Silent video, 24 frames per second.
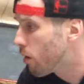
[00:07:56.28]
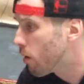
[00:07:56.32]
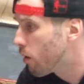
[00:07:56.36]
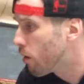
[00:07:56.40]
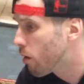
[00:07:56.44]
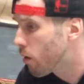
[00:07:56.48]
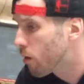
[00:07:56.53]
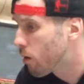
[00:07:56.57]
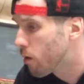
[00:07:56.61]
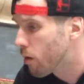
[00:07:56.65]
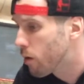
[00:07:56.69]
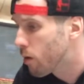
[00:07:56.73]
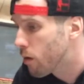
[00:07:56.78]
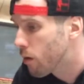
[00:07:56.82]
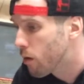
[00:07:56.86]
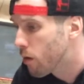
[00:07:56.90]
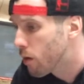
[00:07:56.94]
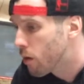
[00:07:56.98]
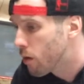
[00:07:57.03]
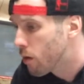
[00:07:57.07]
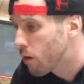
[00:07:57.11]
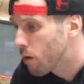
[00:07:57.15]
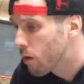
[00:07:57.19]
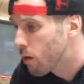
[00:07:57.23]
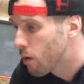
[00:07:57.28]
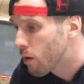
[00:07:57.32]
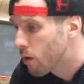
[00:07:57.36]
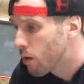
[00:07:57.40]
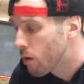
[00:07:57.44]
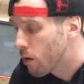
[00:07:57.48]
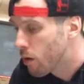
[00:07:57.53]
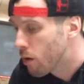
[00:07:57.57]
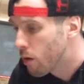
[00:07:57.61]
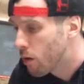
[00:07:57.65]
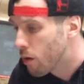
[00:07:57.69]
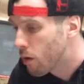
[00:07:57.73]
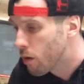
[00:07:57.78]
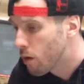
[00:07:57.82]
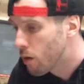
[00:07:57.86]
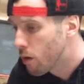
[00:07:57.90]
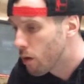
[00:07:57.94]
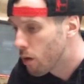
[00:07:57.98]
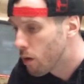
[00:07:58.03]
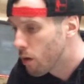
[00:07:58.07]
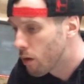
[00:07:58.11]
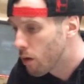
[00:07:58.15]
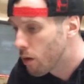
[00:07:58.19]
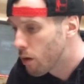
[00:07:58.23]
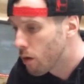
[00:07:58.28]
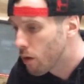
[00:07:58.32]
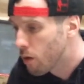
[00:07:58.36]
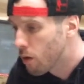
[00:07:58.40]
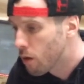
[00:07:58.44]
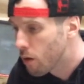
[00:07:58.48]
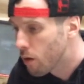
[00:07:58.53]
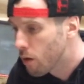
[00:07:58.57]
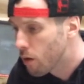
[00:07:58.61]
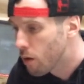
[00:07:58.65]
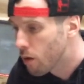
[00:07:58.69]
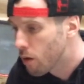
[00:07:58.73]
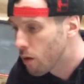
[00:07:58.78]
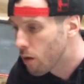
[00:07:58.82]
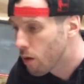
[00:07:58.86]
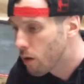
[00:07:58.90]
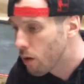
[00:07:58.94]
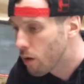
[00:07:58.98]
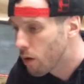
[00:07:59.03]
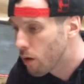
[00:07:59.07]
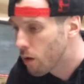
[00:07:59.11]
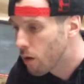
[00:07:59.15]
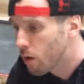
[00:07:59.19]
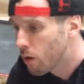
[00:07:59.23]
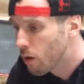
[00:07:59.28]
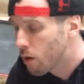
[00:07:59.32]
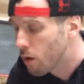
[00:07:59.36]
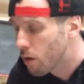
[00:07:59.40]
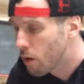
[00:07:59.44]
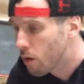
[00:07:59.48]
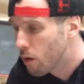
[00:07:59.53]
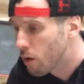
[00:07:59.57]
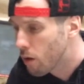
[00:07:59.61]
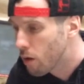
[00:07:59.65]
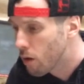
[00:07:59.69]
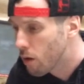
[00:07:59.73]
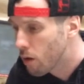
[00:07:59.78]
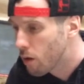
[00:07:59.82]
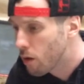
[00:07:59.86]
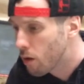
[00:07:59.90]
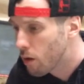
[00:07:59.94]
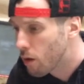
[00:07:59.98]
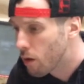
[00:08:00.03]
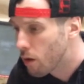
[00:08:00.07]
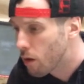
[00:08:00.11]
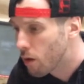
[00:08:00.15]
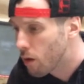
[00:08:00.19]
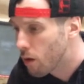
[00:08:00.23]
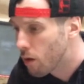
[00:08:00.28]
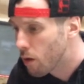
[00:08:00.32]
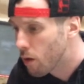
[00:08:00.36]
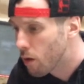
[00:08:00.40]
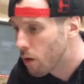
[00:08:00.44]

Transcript: No words are spoken by the person on screen.